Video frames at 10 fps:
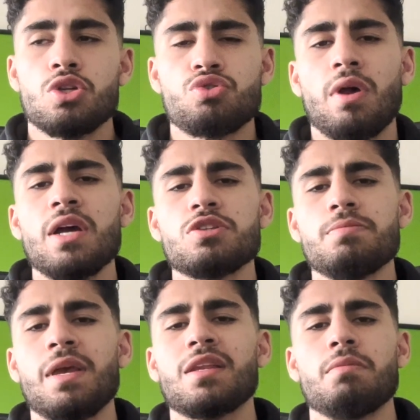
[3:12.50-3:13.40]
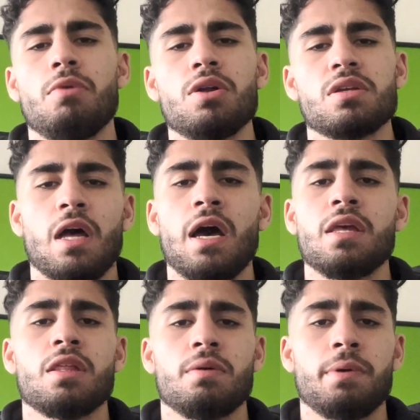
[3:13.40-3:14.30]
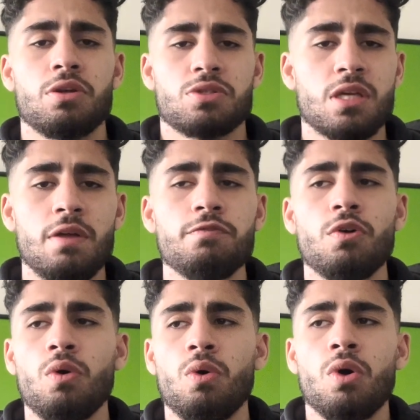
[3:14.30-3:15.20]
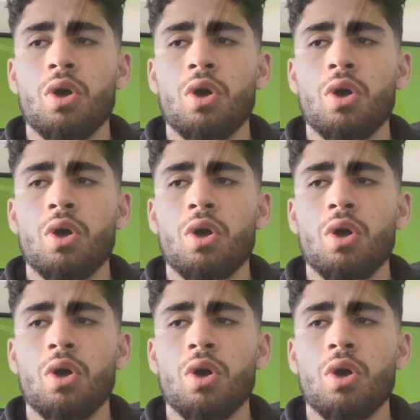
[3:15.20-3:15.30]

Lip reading: try to make mnemonics either by yourself or